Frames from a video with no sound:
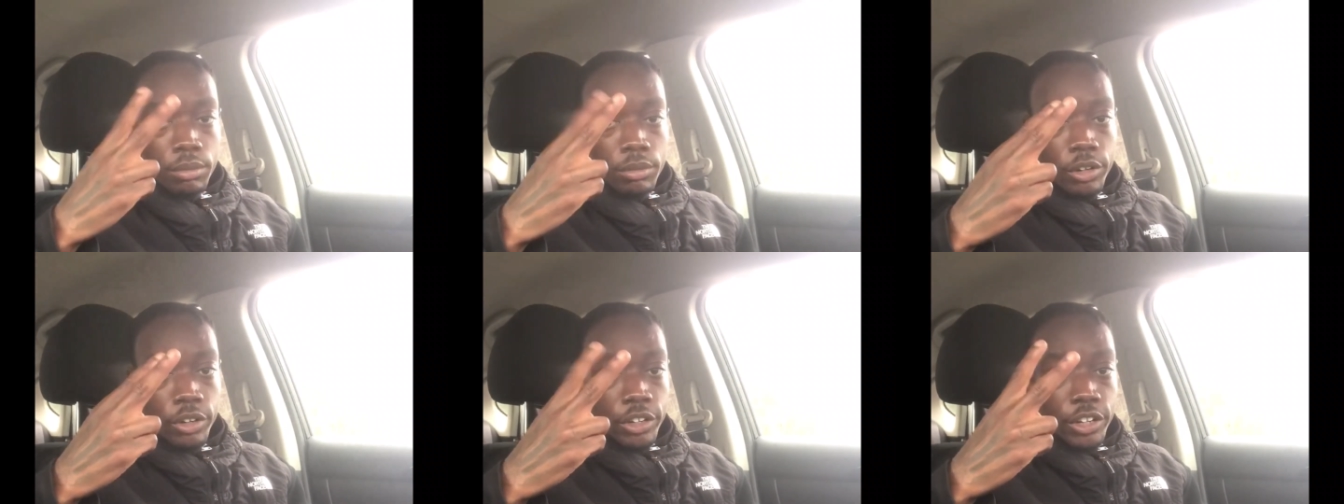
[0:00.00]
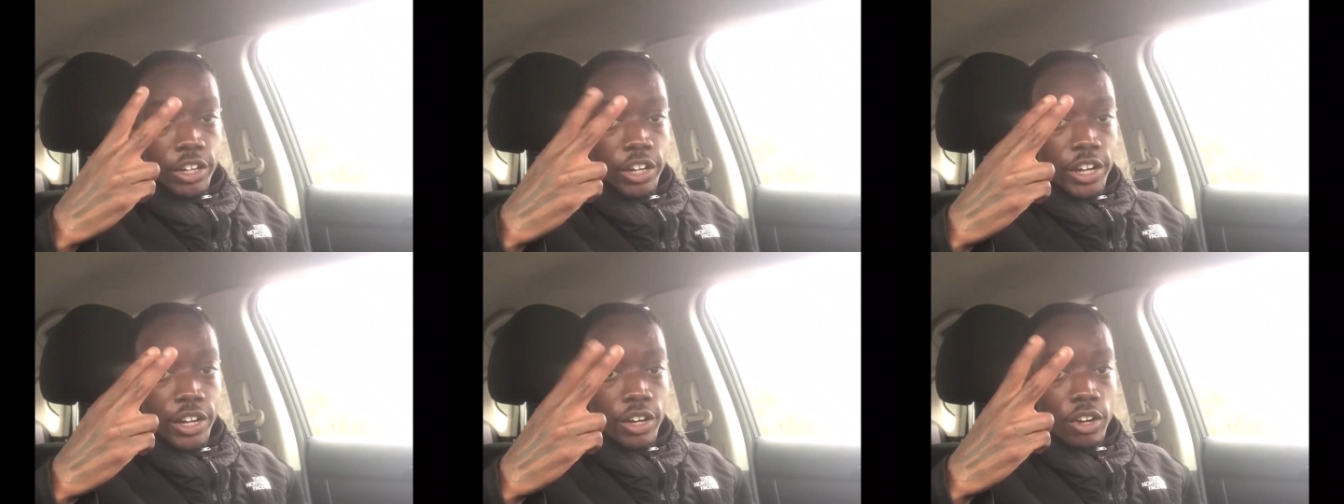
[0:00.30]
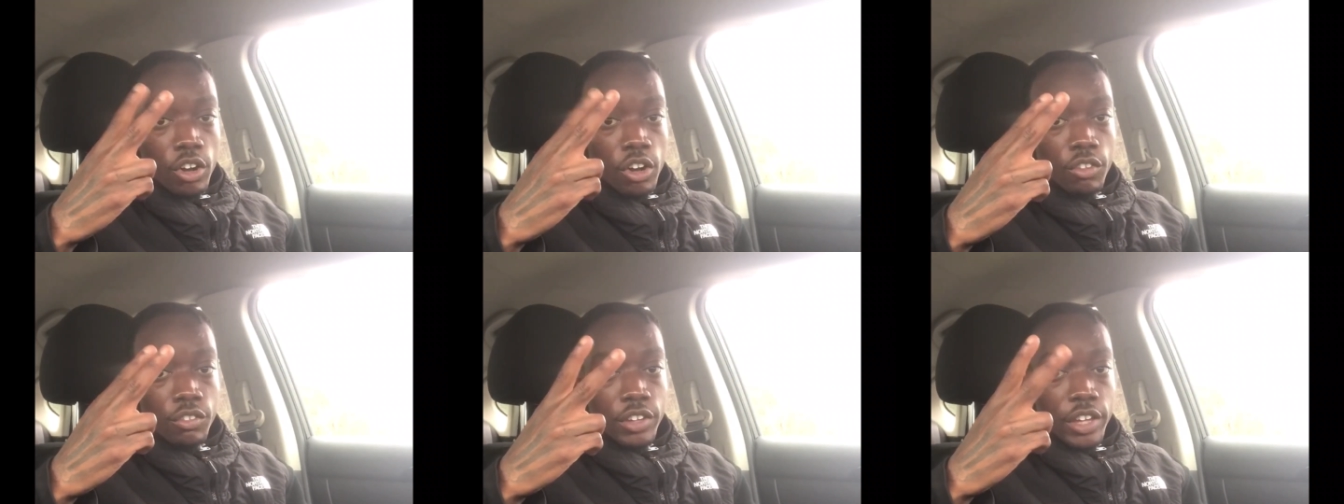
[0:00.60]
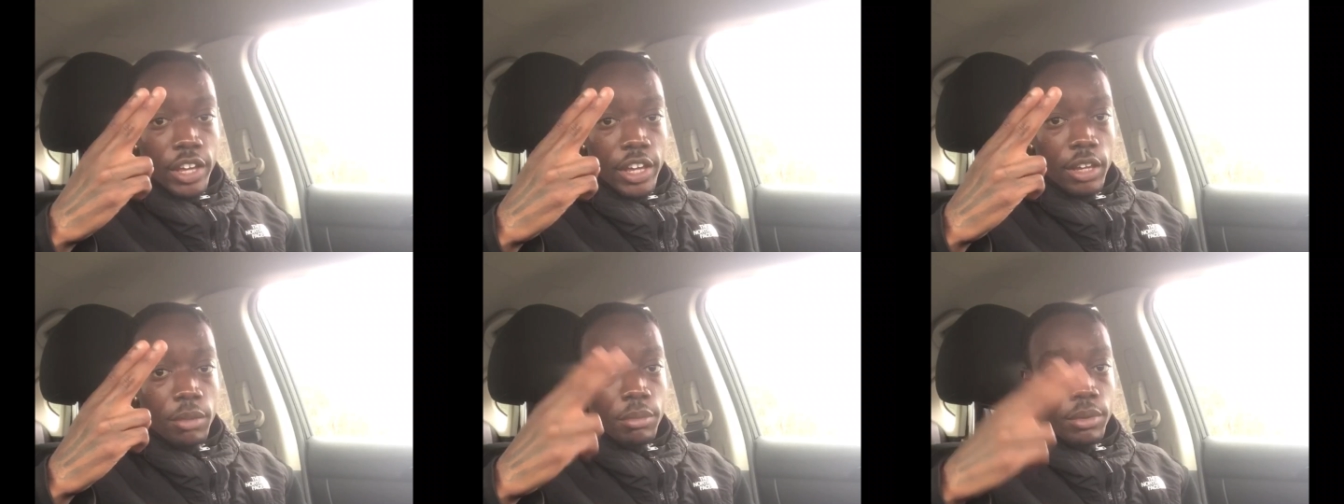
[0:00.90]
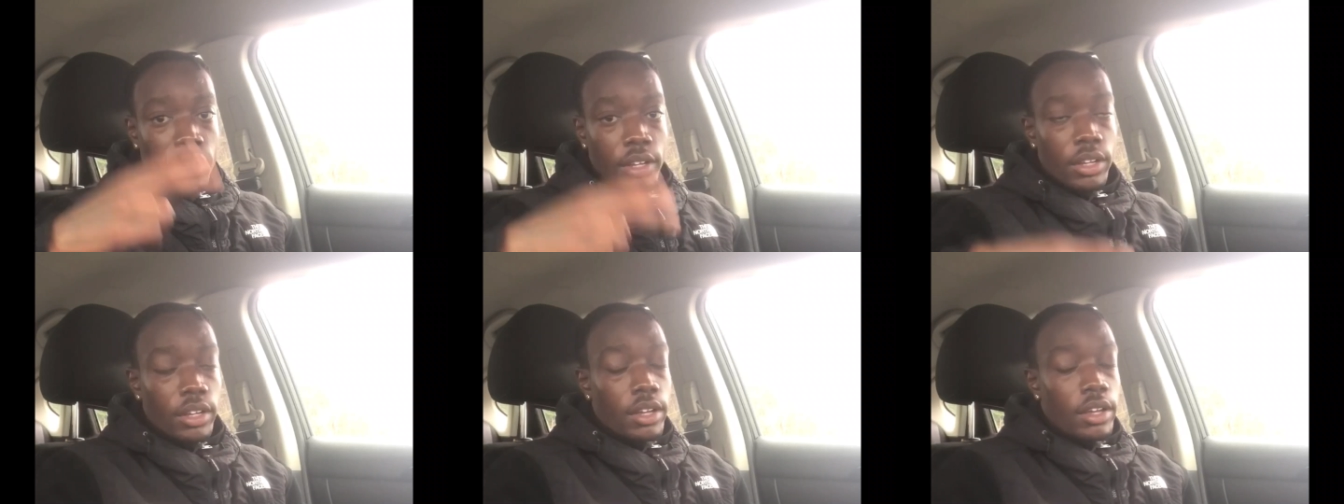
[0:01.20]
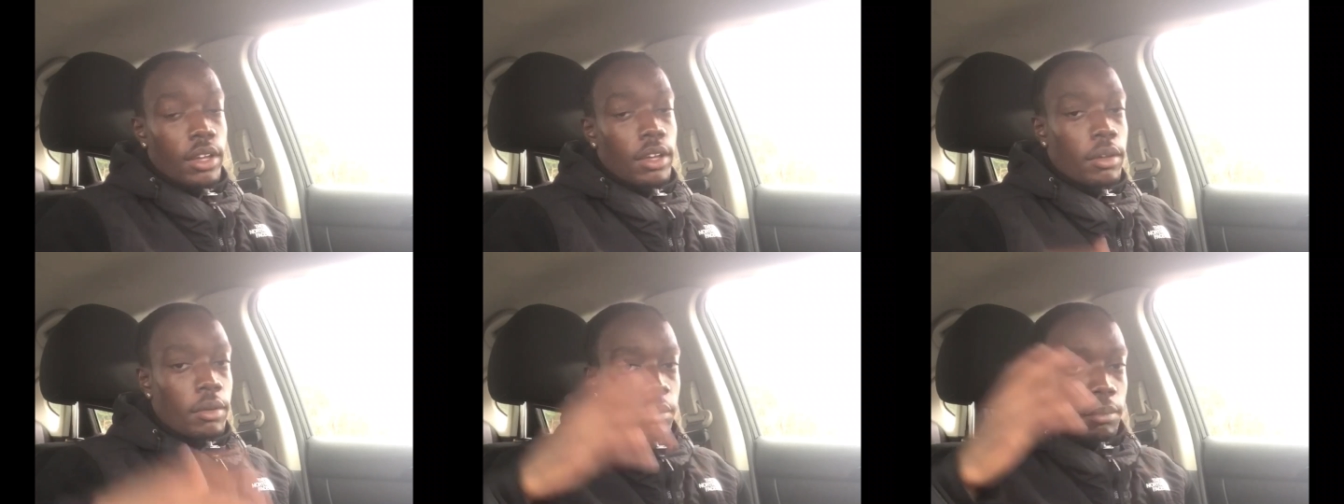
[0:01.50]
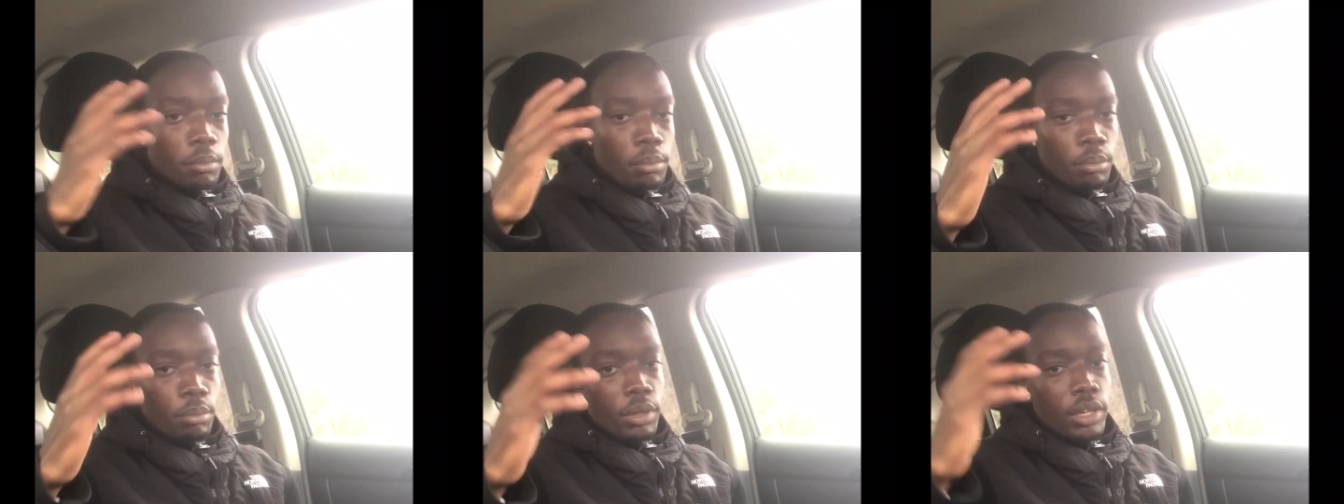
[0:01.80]
your cutoff game,
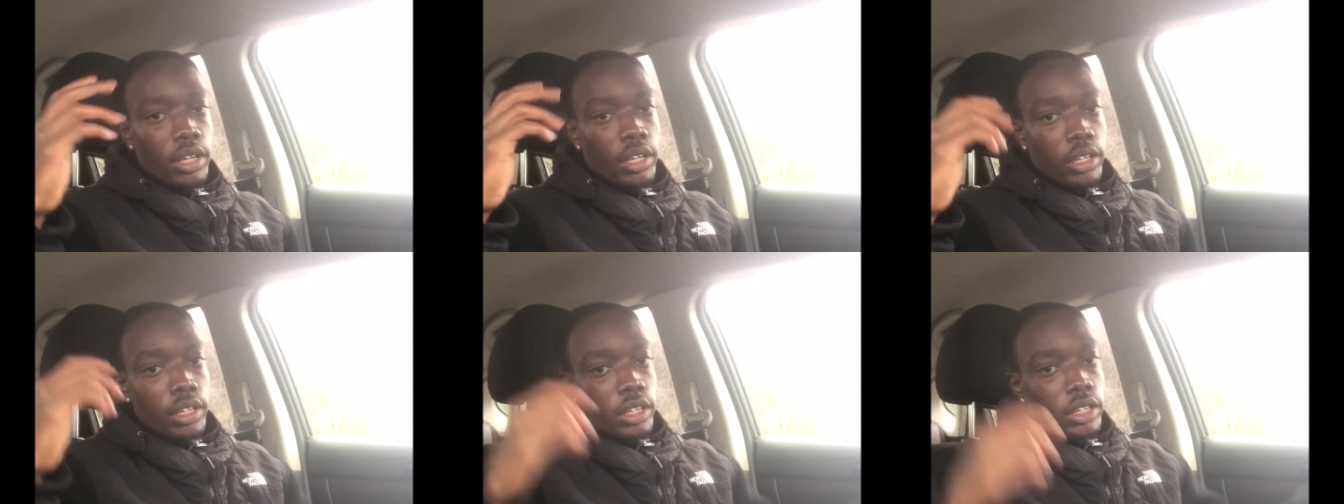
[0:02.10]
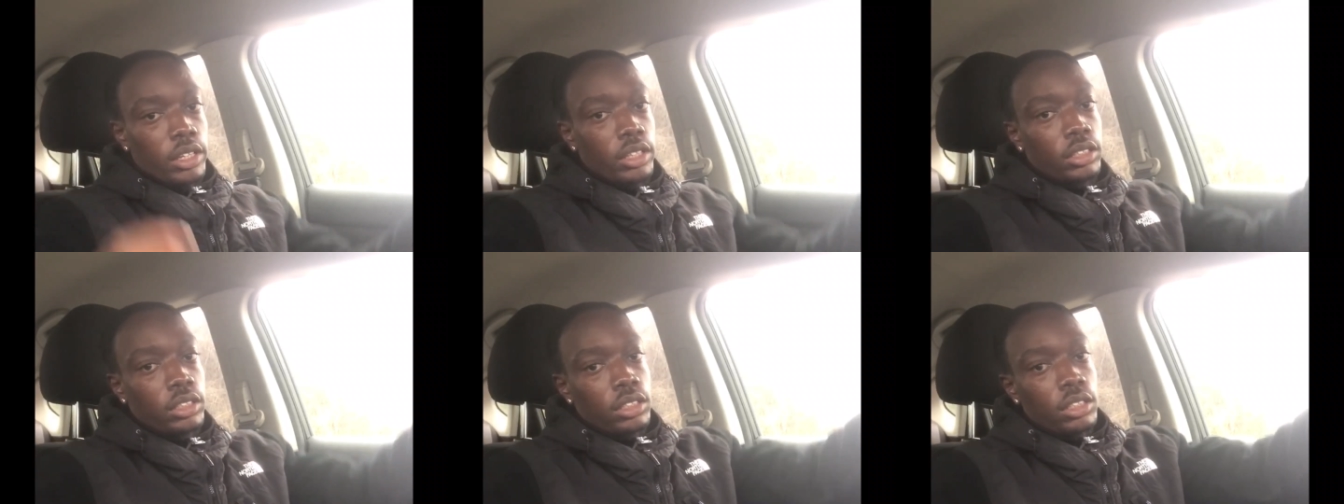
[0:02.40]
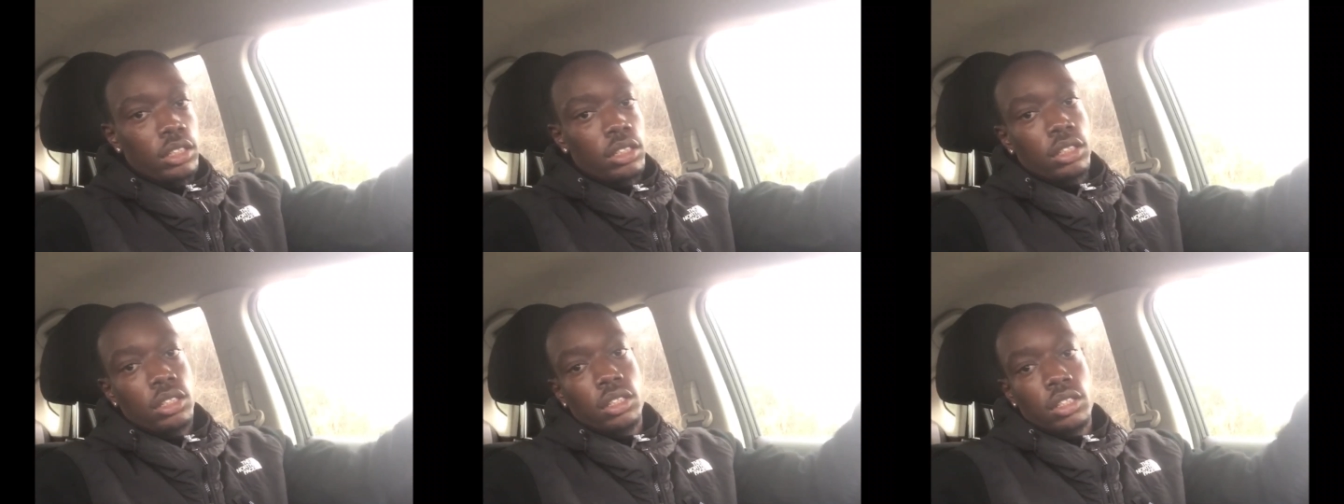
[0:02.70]
big easy.